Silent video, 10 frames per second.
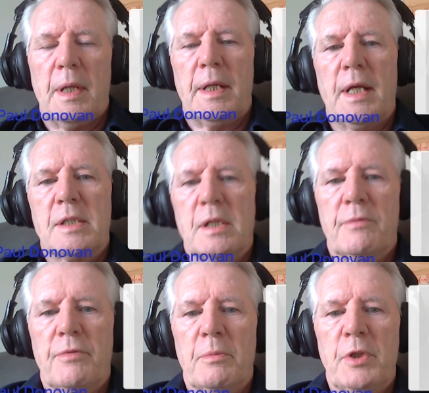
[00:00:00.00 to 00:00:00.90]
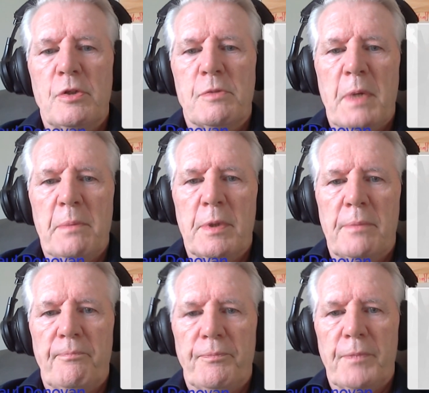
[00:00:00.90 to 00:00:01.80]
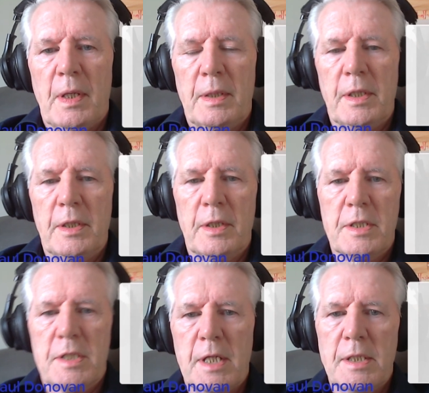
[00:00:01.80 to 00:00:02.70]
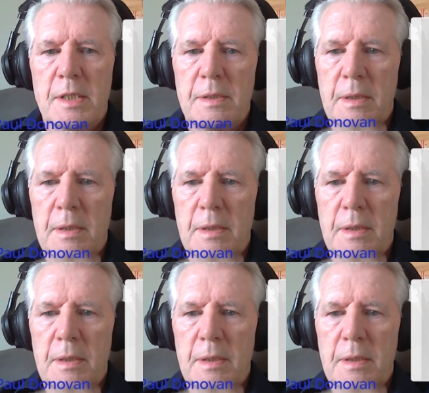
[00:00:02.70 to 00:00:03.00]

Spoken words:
excerpt from a newspaper in the United States,